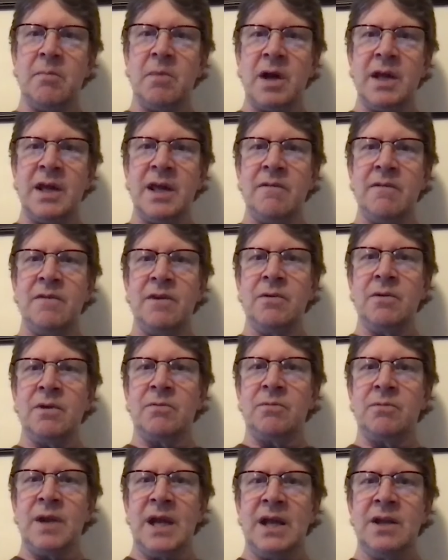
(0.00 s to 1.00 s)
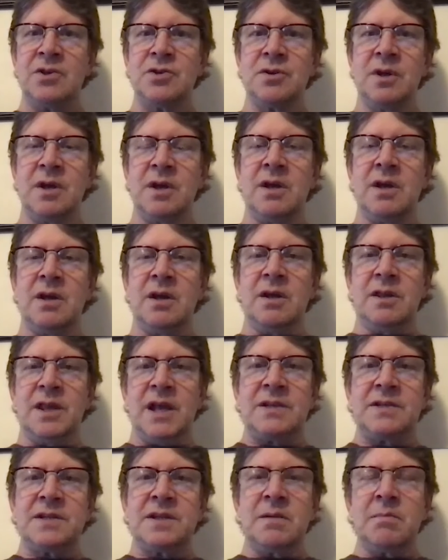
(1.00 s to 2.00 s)
I gave you a range.
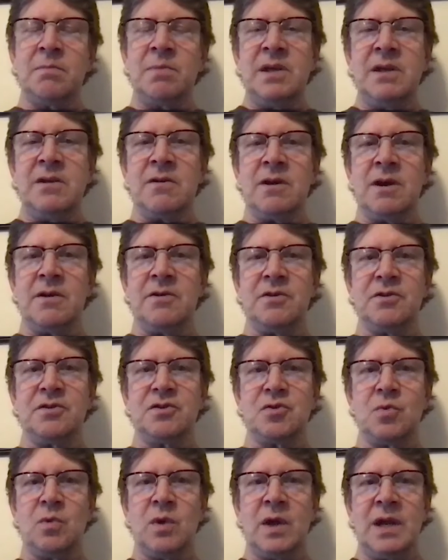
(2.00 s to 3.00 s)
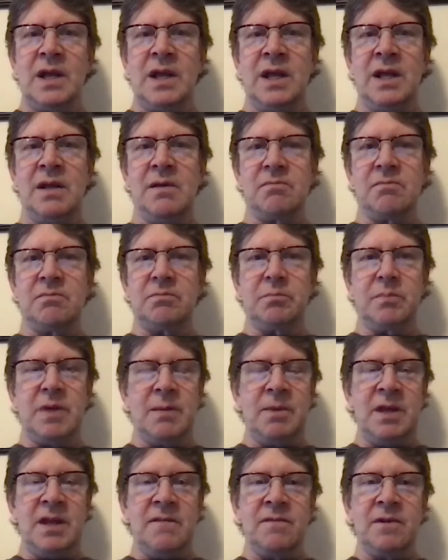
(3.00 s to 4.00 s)
That's going to be your 120,
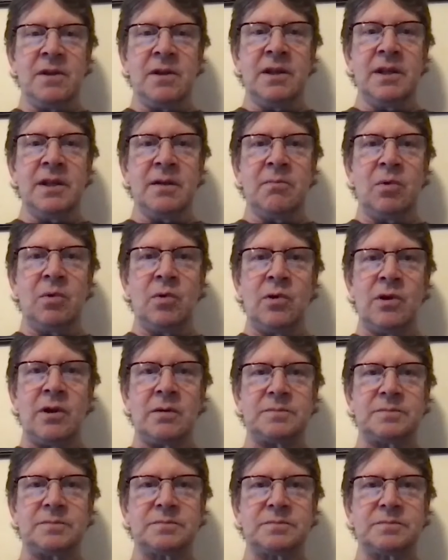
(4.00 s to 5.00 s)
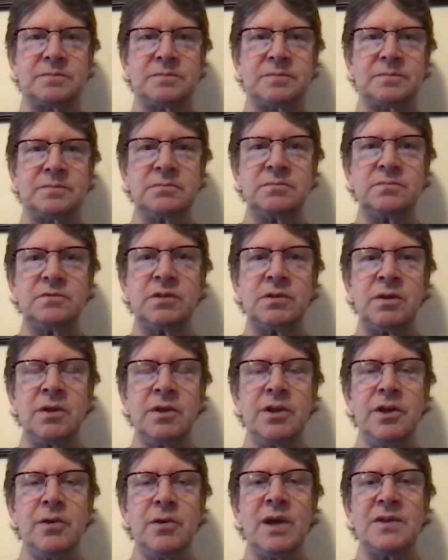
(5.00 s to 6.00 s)
maybe even a little more
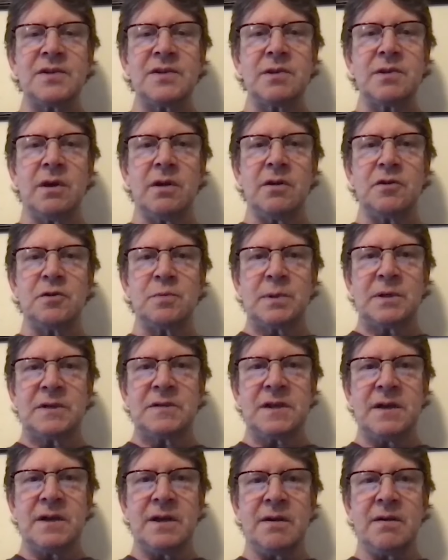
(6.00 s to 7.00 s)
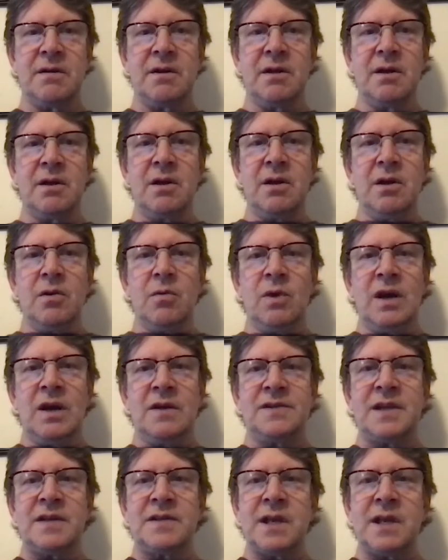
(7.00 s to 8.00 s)
US dollars per ton.
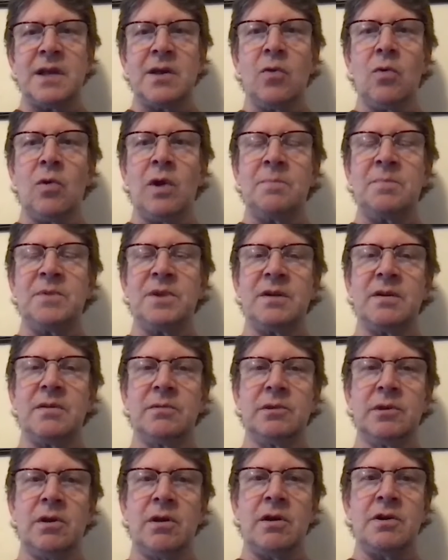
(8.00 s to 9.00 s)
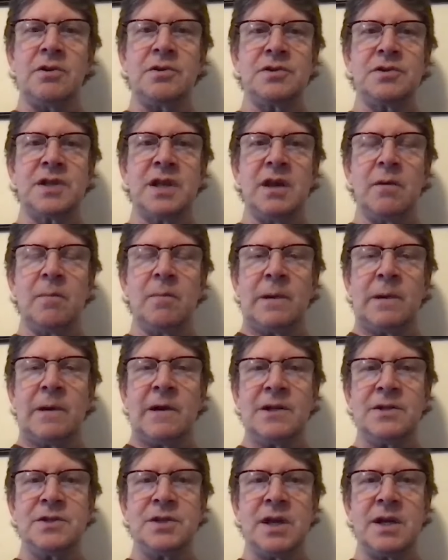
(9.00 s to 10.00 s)
Whereas as I go up to large scale
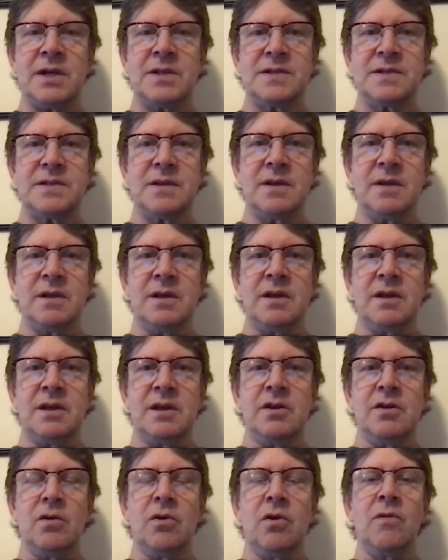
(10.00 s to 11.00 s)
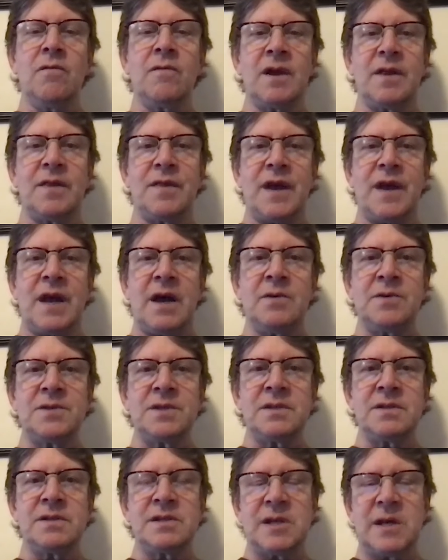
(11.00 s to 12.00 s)
projects, over
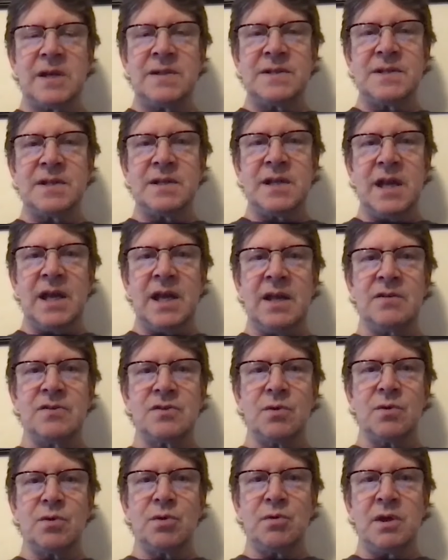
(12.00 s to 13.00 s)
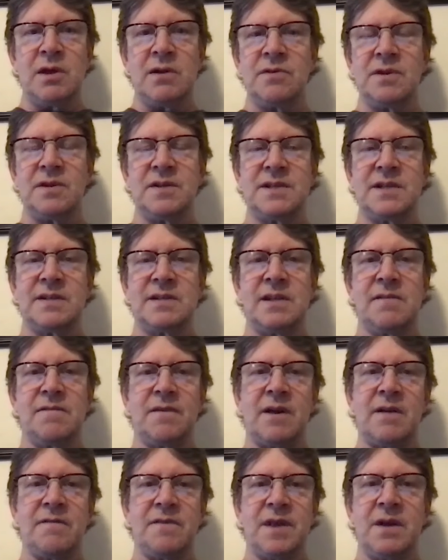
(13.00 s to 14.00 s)
1,000 tons a day, so
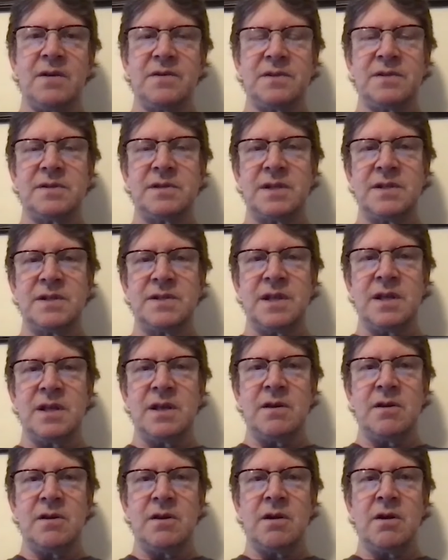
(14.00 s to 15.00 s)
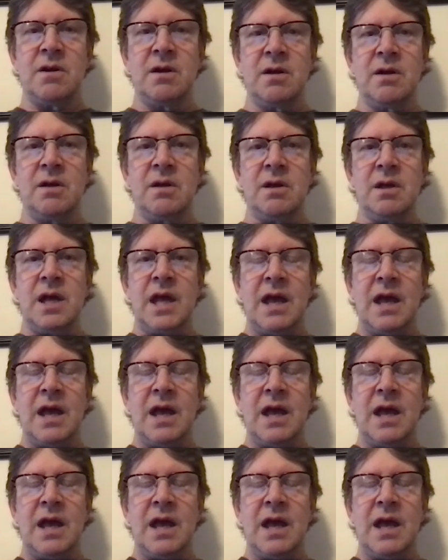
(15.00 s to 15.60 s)
365,000 tons a year